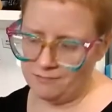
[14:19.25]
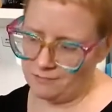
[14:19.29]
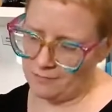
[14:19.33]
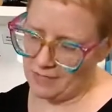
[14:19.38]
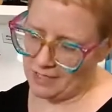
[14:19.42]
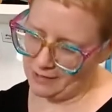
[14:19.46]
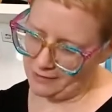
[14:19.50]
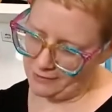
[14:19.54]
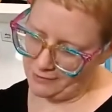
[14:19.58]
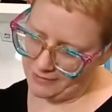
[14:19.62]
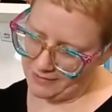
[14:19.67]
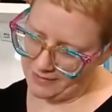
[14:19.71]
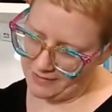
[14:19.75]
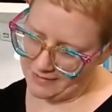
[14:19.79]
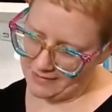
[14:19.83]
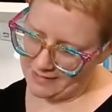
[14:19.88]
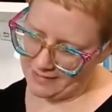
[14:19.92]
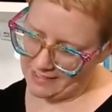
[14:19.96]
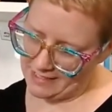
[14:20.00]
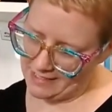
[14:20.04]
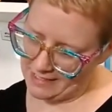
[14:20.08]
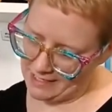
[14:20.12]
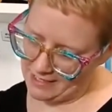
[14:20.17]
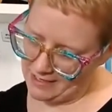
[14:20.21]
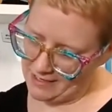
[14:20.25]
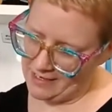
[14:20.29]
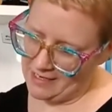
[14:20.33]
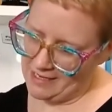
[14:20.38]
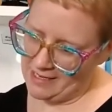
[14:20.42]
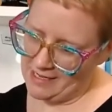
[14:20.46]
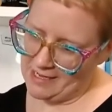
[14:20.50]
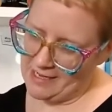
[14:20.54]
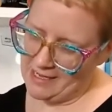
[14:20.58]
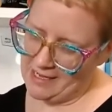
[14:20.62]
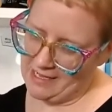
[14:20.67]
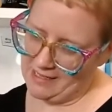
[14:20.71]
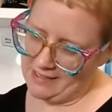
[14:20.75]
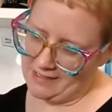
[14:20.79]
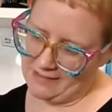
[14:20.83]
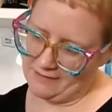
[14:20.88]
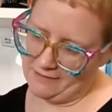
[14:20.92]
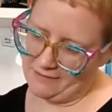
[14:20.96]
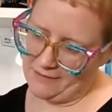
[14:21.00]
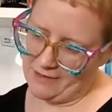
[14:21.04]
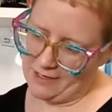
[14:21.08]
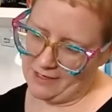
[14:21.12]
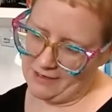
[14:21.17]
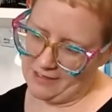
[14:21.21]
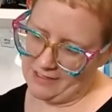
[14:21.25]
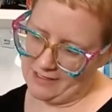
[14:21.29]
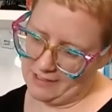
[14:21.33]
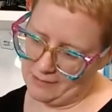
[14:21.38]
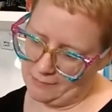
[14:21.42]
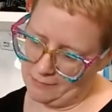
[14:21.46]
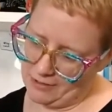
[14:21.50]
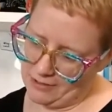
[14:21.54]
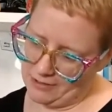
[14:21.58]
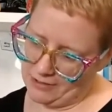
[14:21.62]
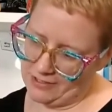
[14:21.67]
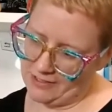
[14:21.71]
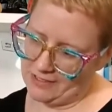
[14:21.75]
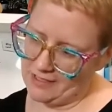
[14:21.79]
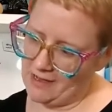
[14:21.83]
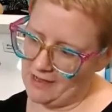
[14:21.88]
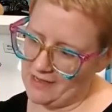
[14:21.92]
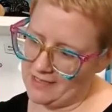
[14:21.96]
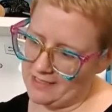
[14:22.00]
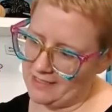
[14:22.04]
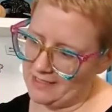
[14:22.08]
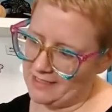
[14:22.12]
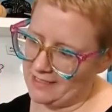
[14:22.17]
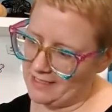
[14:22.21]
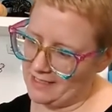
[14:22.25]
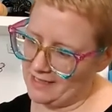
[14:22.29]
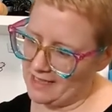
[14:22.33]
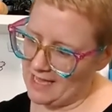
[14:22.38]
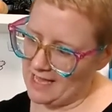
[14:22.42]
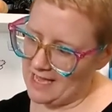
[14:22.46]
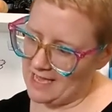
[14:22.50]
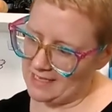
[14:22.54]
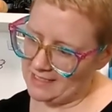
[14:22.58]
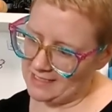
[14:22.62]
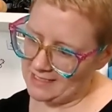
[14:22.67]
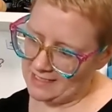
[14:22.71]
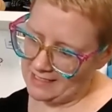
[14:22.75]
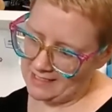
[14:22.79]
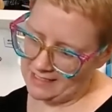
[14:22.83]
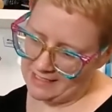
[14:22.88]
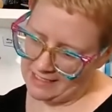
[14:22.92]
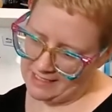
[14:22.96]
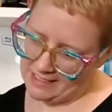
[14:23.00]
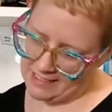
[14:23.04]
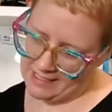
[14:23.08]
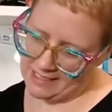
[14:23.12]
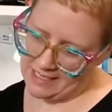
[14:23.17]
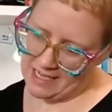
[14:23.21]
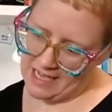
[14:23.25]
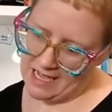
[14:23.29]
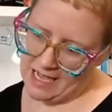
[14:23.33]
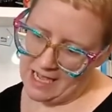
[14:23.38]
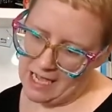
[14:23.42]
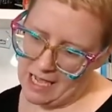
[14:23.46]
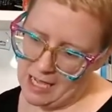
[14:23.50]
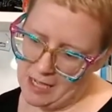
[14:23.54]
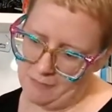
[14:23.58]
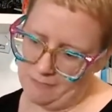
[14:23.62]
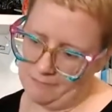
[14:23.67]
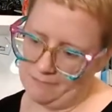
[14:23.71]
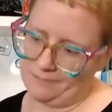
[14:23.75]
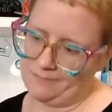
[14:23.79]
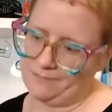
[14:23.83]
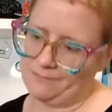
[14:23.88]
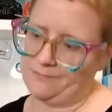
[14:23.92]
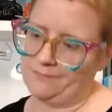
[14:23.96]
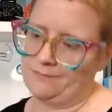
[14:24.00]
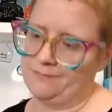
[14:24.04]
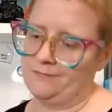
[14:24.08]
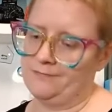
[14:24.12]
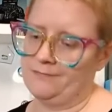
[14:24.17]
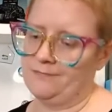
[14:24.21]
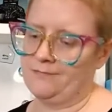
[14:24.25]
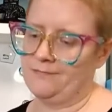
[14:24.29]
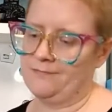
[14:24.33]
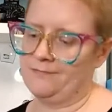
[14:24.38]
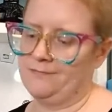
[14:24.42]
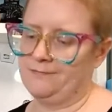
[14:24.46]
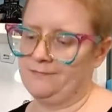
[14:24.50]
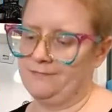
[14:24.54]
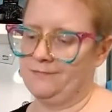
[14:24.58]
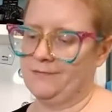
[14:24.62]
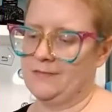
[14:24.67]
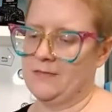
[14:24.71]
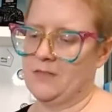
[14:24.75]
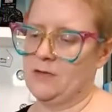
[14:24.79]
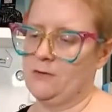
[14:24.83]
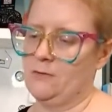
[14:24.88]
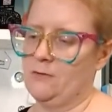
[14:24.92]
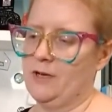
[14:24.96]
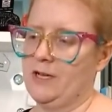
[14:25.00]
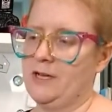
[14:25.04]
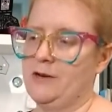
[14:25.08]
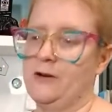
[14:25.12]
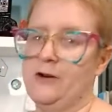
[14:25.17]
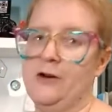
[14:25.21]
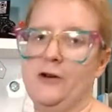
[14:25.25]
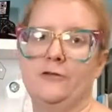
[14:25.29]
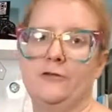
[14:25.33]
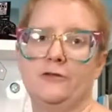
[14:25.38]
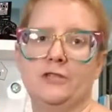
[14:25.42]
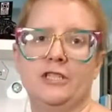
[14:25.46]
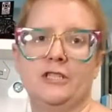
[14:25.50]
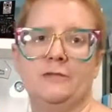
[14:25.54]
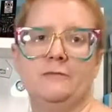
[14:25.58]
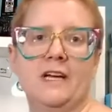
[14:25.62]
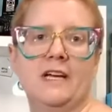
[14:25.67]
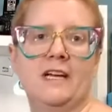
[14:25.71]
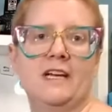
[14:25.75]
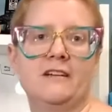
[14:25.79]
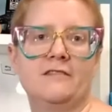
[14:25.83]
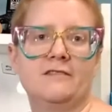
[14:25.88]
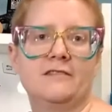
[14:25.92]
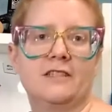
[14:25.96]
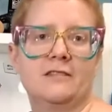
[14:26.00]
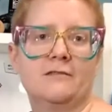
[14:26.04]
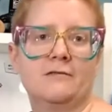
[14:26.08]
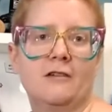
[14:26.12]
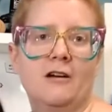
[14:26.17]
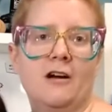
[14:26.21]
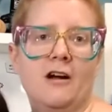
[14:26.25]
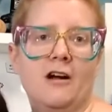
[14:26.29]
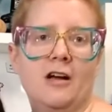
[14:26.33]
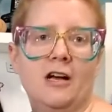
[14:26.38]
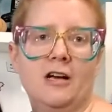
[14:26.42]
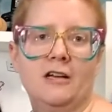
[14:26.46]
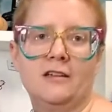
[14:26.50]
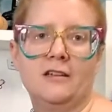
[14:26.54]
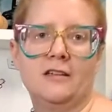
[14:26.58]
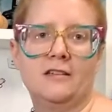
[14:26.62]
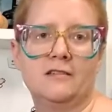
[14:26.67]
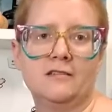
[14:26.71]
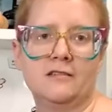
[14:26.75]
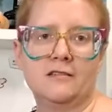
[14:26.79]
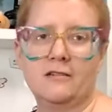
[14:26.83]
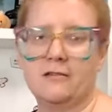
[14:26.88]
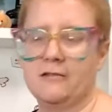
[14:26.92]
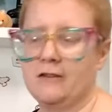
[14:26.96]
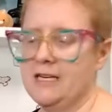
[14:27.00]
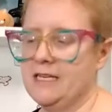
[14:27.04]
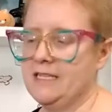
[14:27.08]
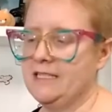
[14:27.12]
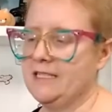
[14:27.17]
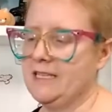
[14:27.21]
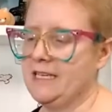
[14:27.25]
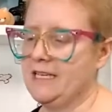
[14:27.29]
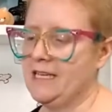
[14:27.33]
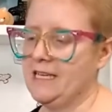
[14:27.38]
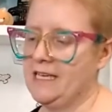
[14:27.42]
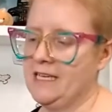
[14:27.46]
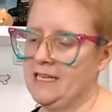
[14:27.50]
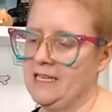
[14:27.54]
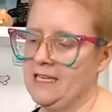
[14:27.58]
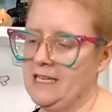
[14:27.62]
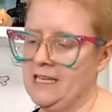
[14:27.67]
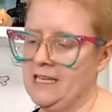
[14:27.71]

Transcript: my loosest there is very similar size to that. Well, I don't know, she might have to rock a little crazy